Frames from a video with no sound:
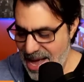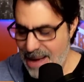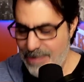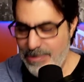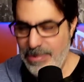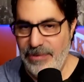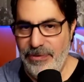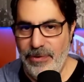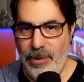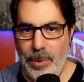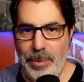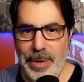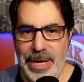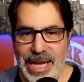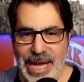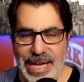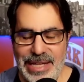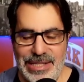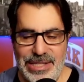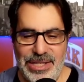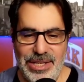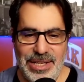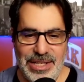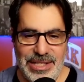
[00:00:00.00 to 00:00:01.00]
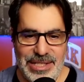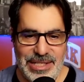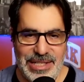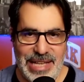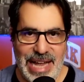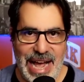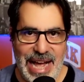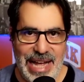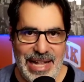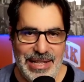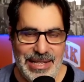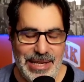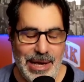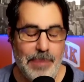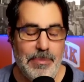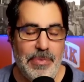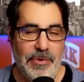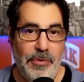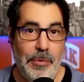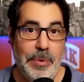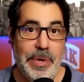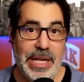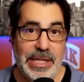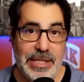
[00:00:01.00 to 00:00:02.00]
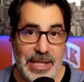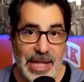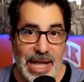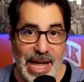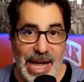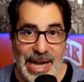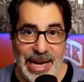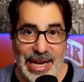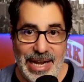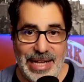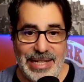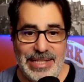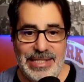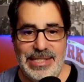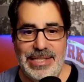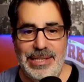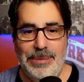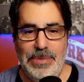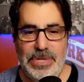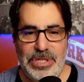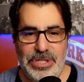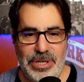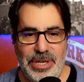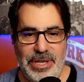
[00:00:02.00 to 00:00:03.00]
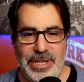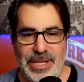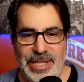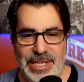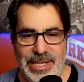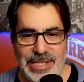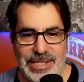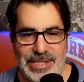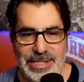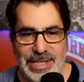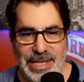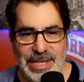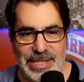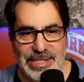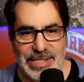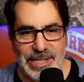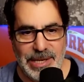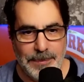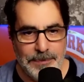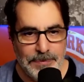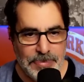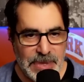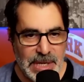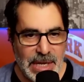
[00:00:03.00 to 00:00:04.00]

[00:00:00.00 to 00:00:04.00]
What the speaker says: Before we get to the highlights, let me show you these things here.